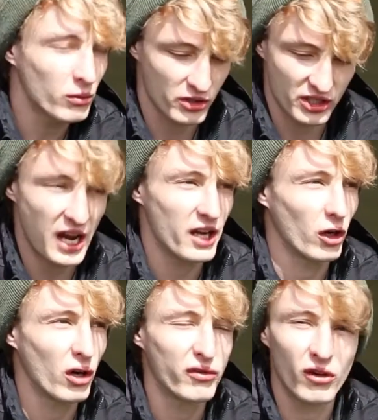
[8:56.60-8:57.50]
we're starting
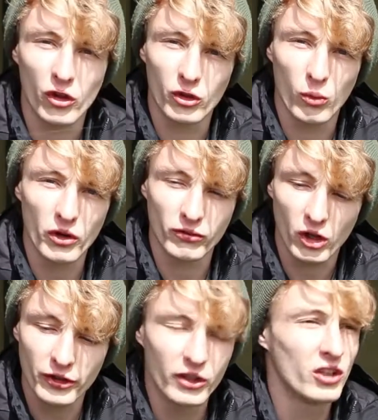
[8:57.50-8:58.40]
off on the one
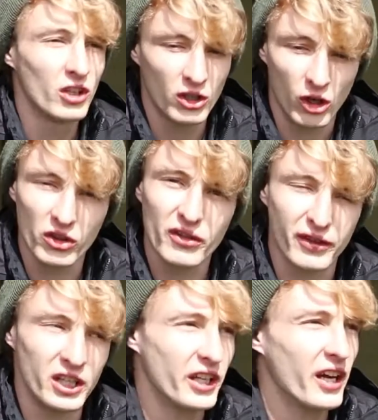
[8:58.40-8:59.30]
rod on the
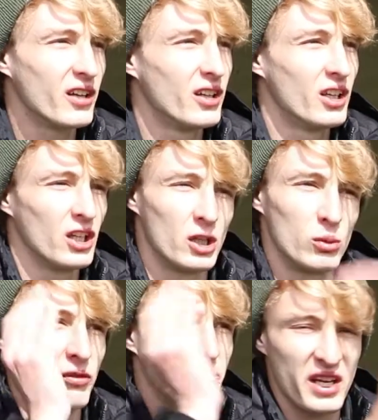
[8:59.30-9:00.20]
feeder.
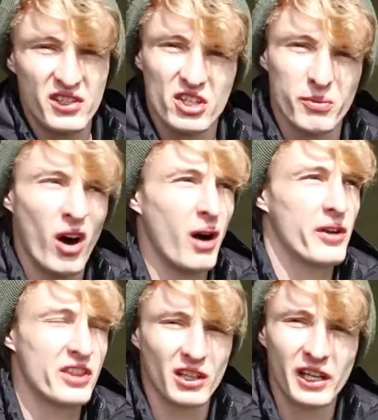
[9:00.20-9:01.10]
We've picked a spot out
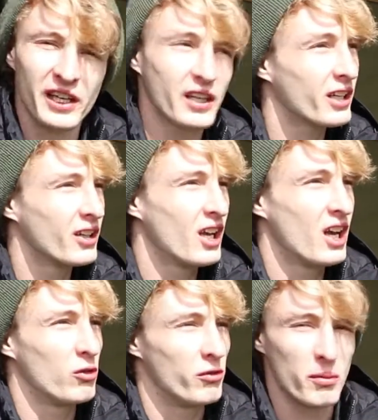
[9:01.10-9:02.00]
in the lake,
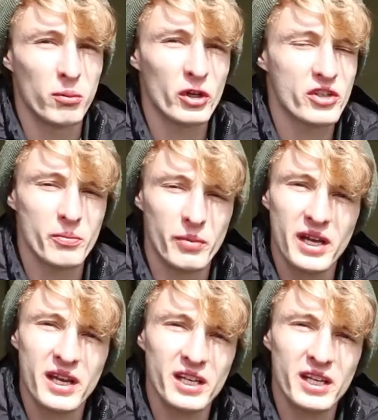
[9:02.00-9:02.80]
we've been putting some bait